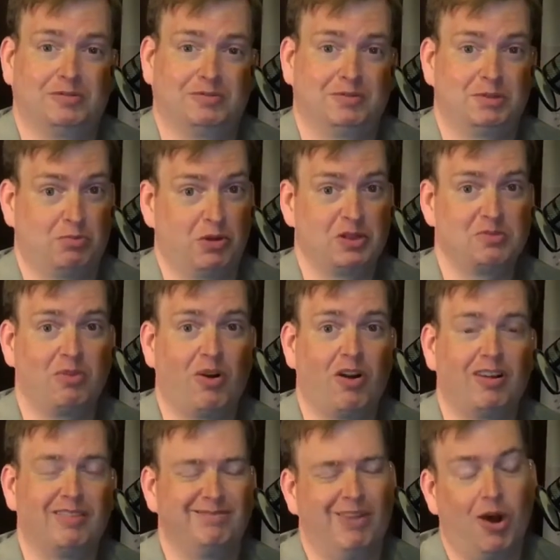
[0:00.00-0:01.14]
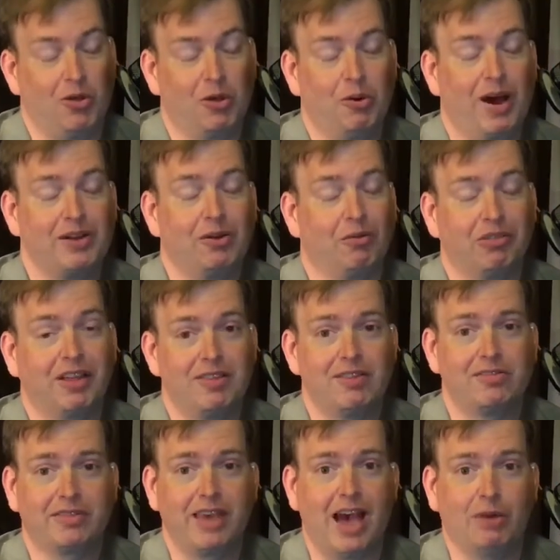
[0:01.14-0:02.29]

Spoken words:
It's pretty smart. Although I don't think this guy